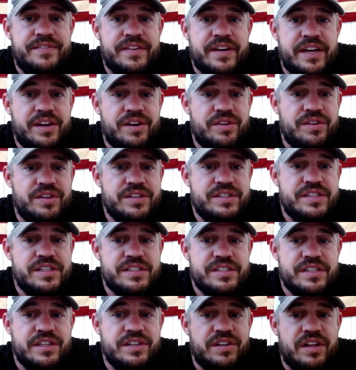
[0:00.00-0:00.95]
I know this
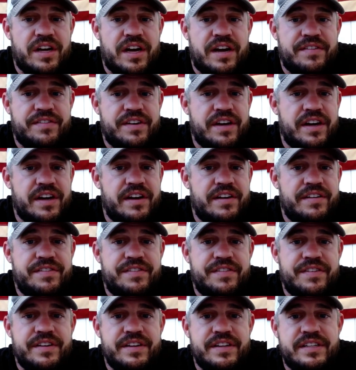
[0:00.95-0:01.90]
is a little off
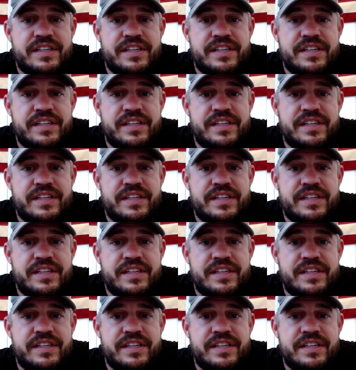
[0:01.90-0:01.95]
cuff.